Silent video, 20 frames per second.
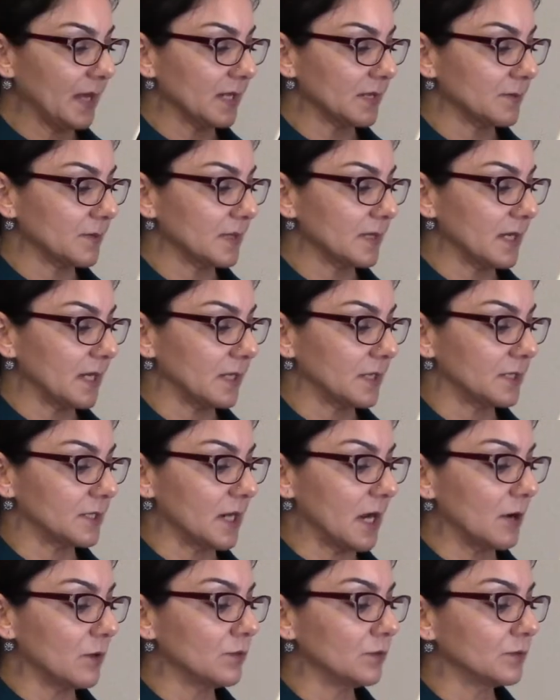as we say,
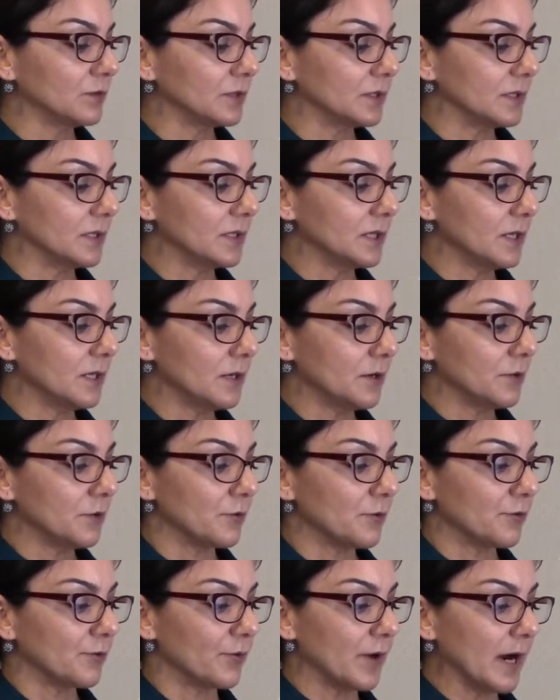
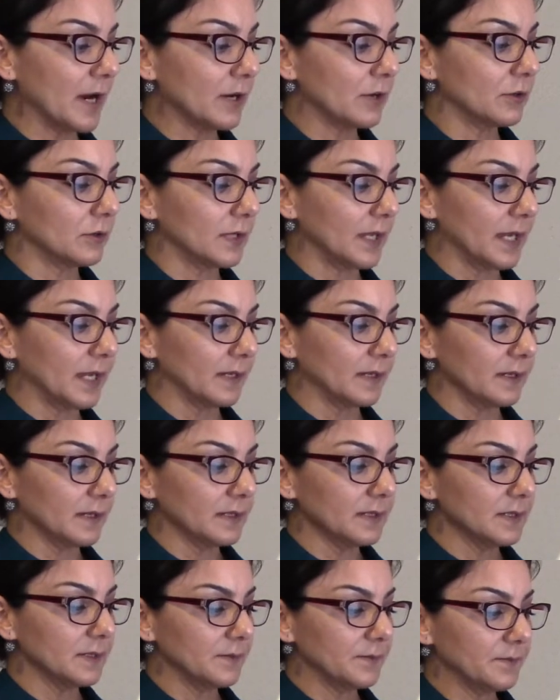
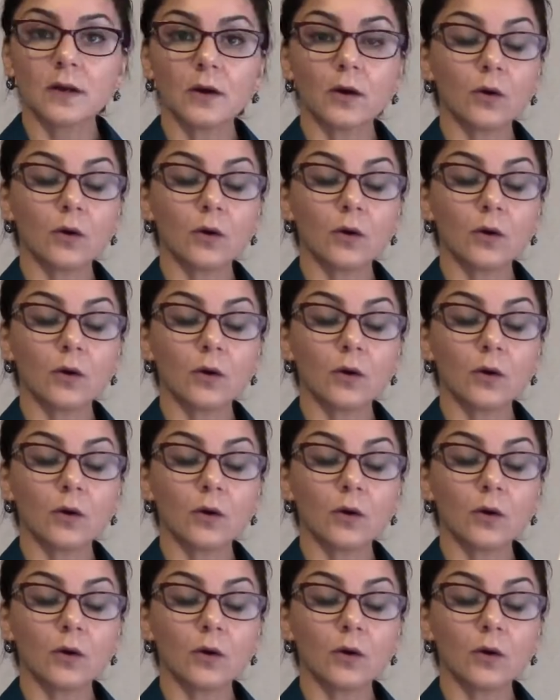downregulated,